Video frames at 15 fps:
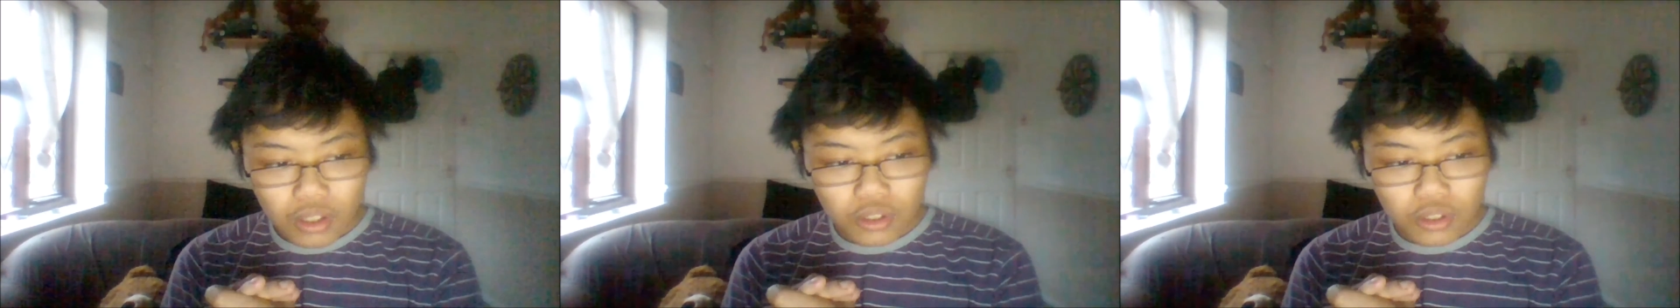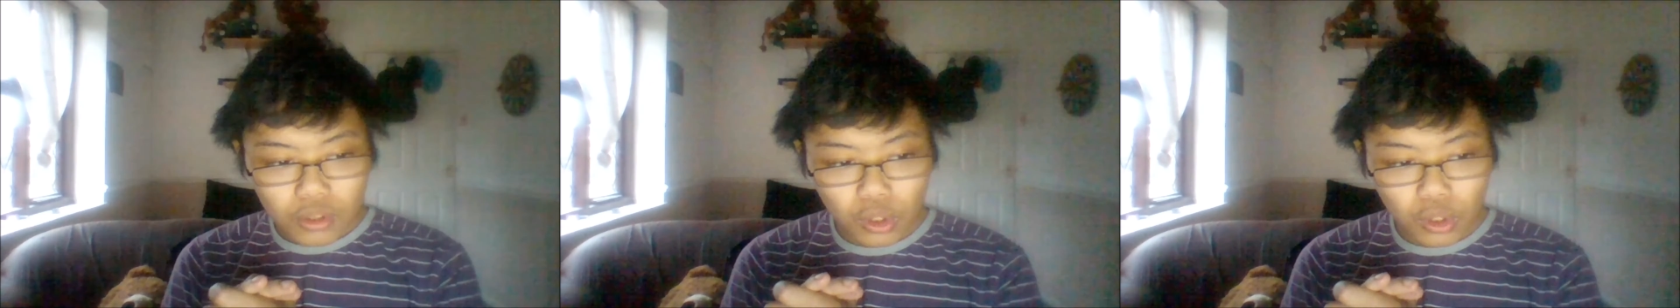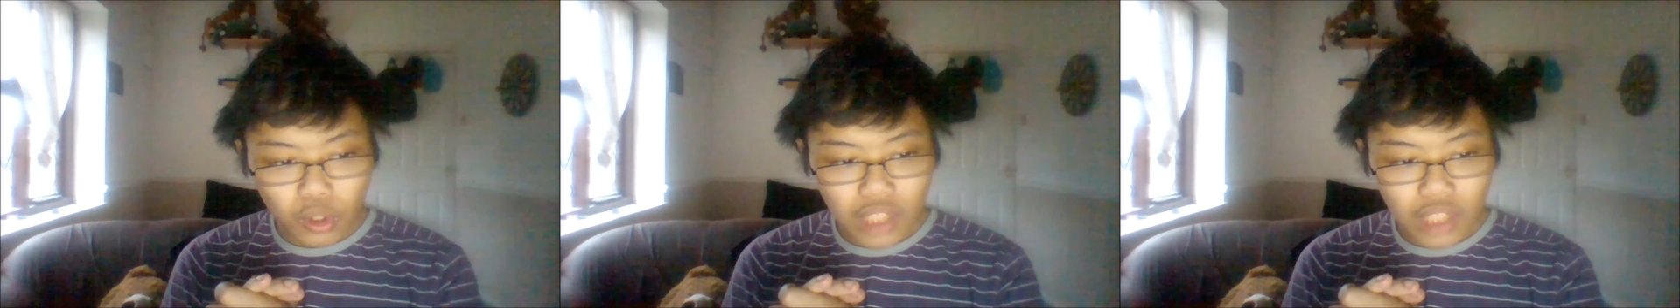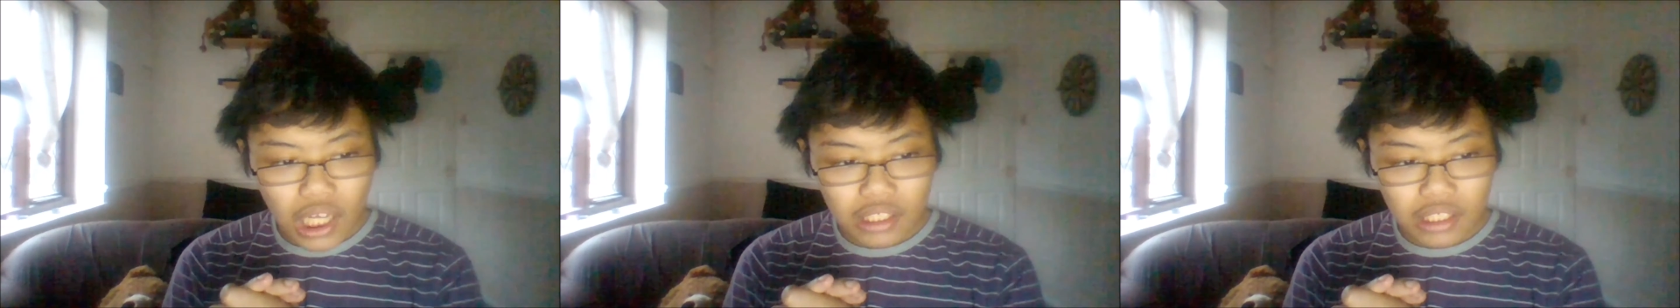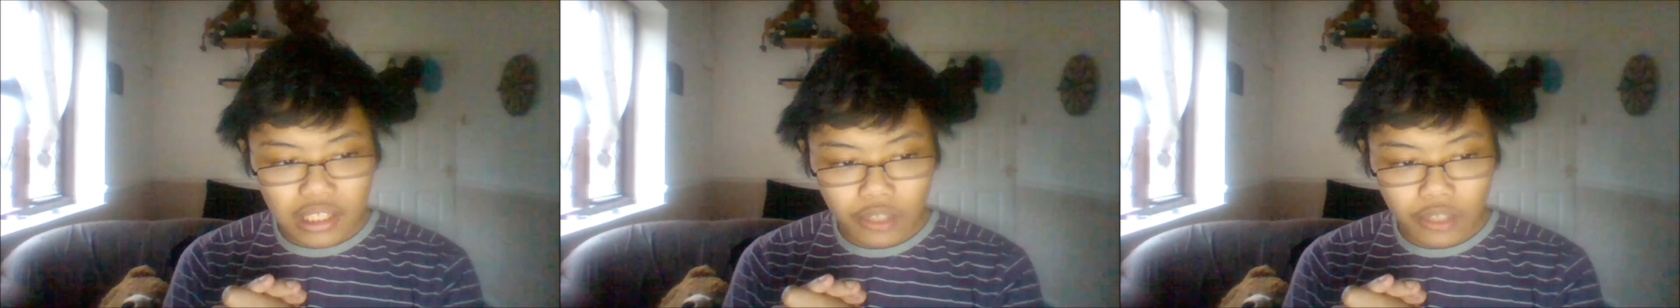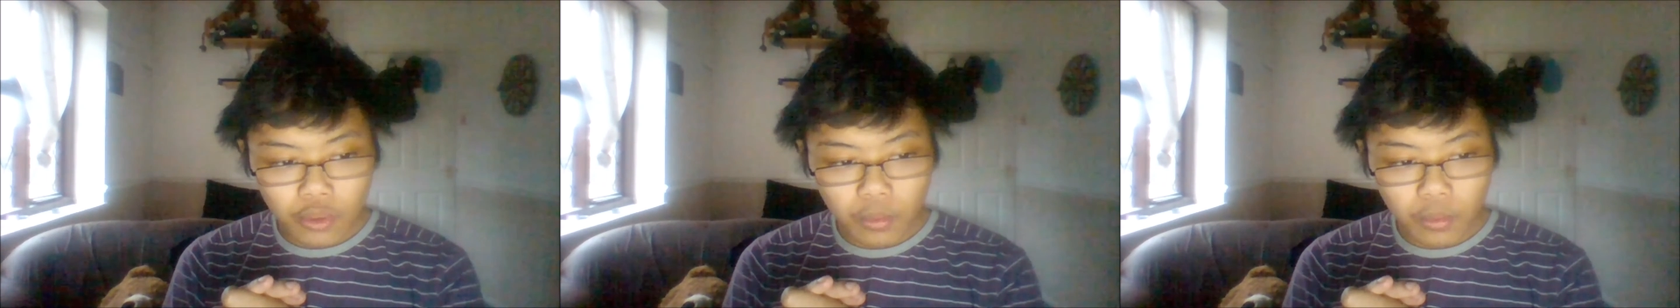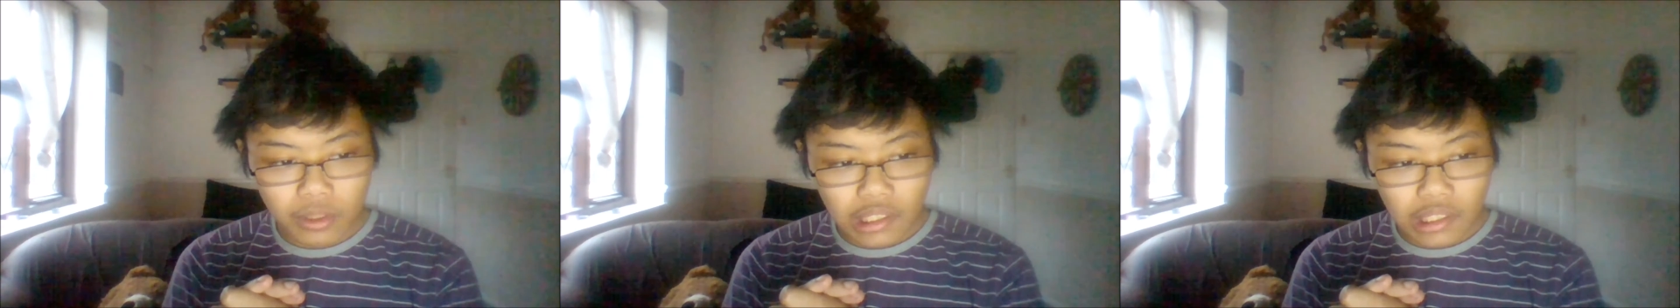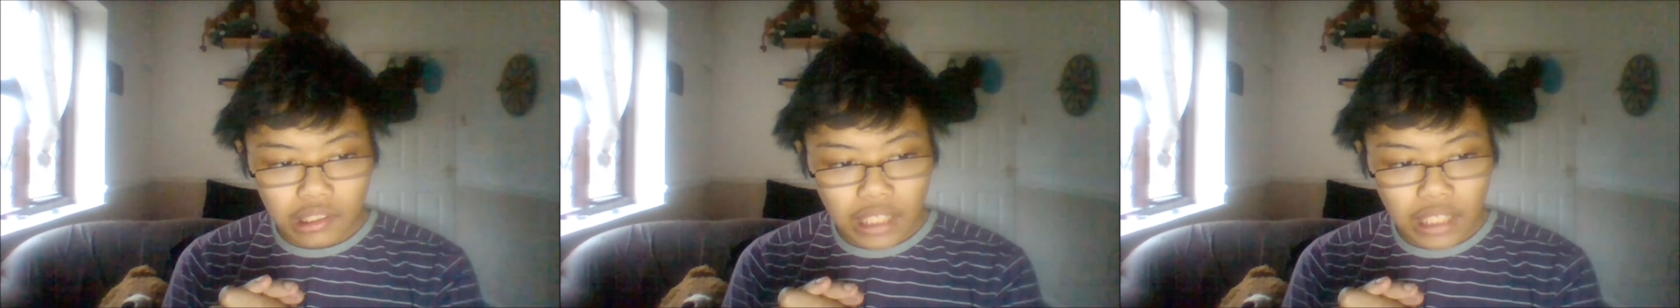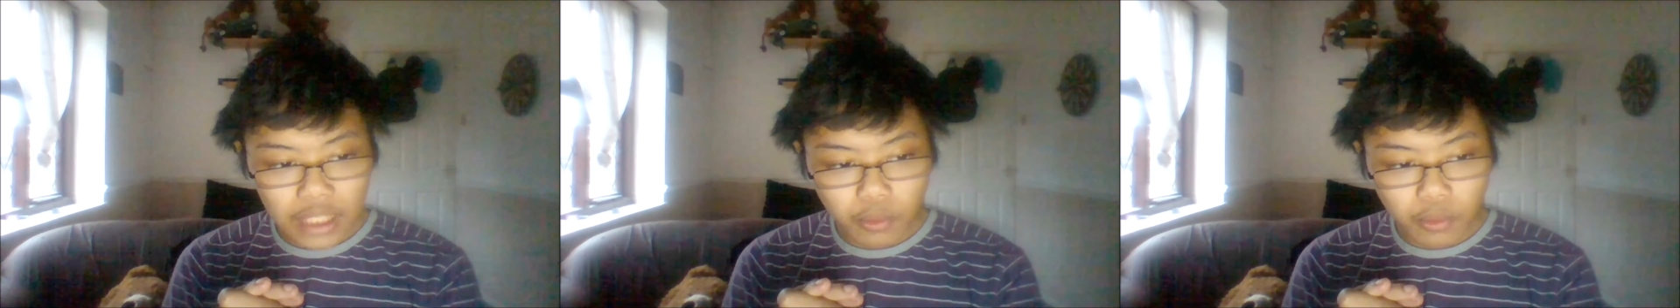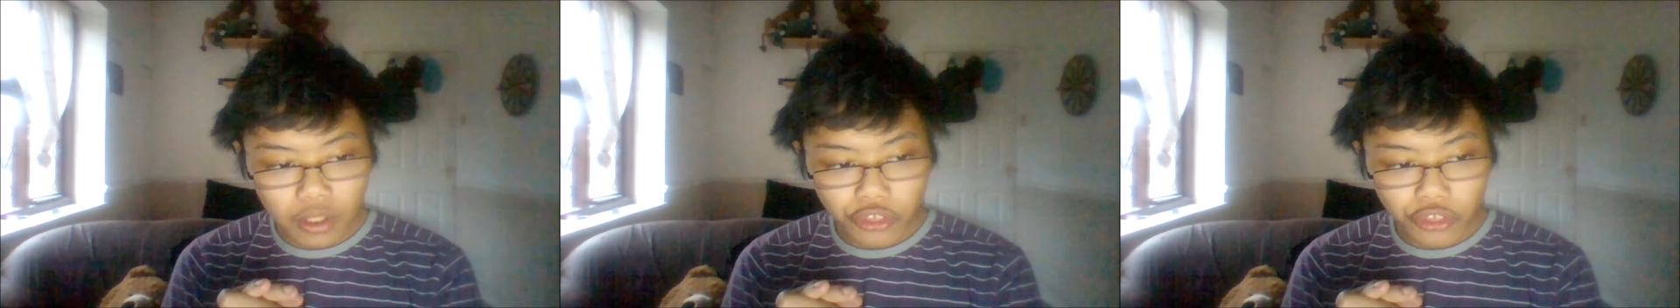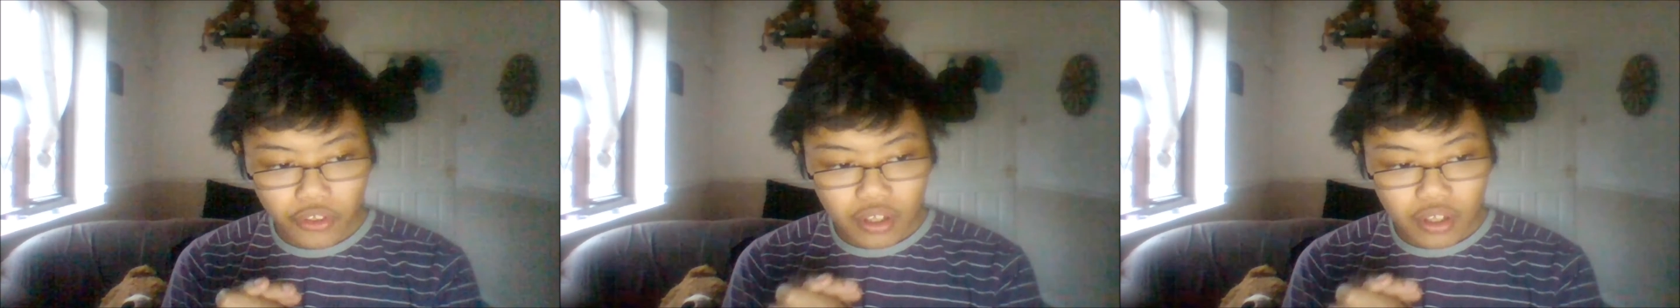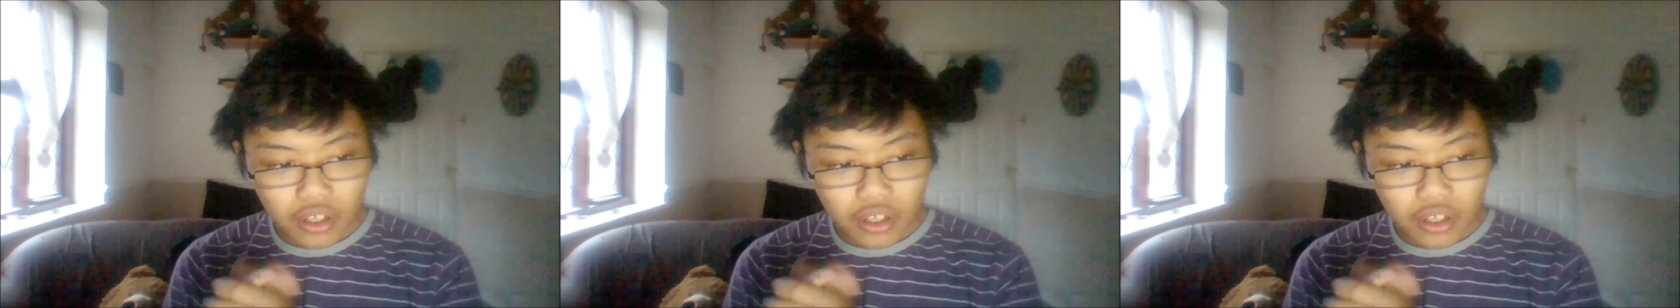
do you like Deadworth?